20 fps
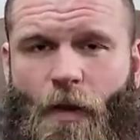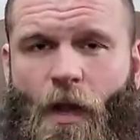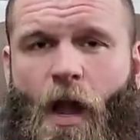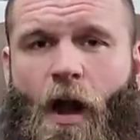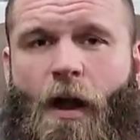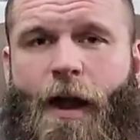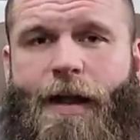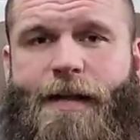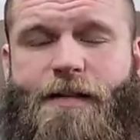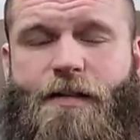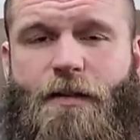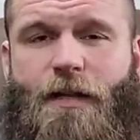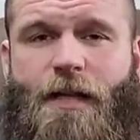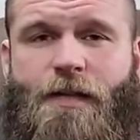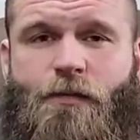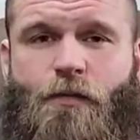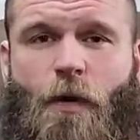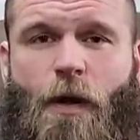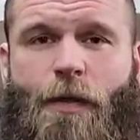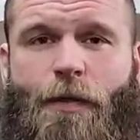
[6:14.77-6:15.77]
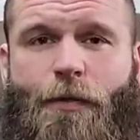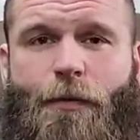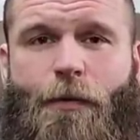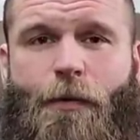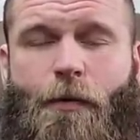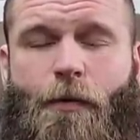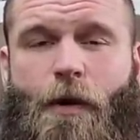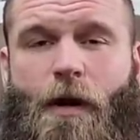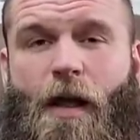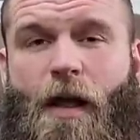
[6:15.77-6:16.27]
All right, so let's run
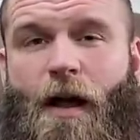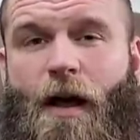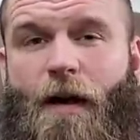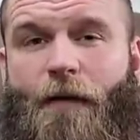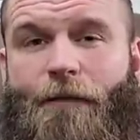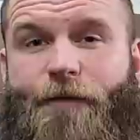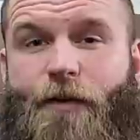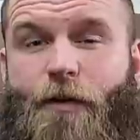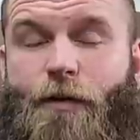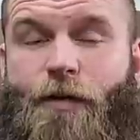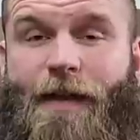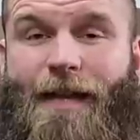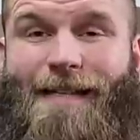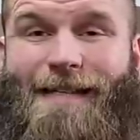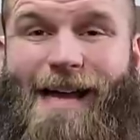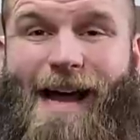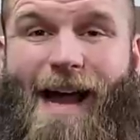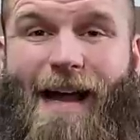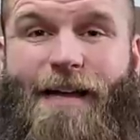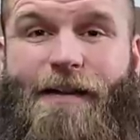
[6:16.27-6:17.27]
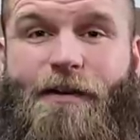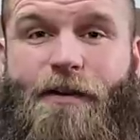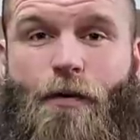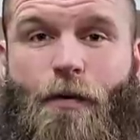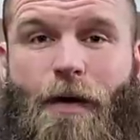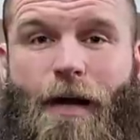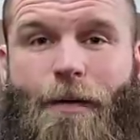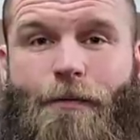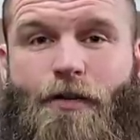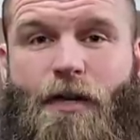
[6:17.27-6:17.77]
through a few things I do
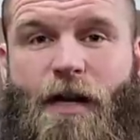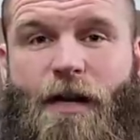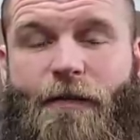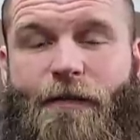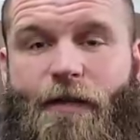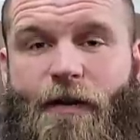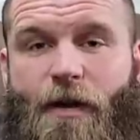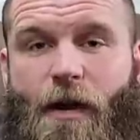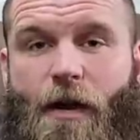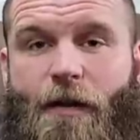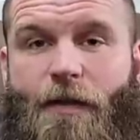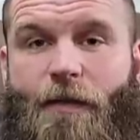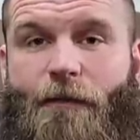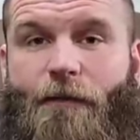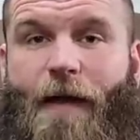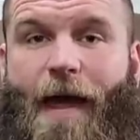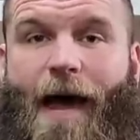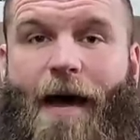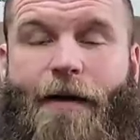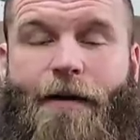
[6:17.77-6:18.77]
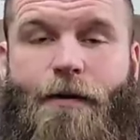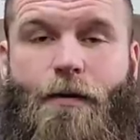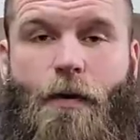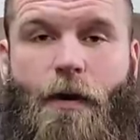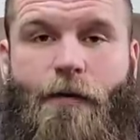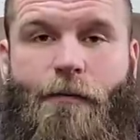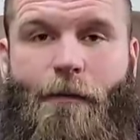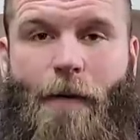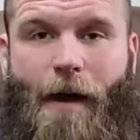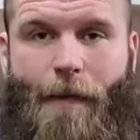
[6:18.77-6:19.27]
when I'm trying to figure out the value
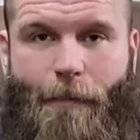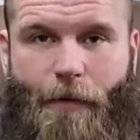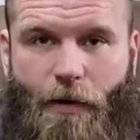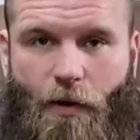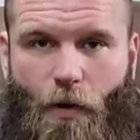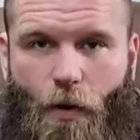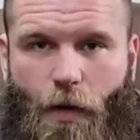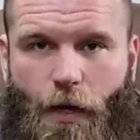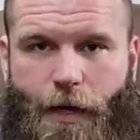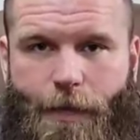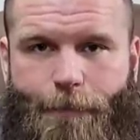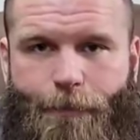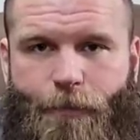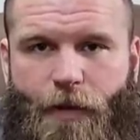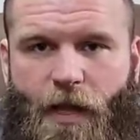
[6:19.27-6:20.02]
of my McCoy.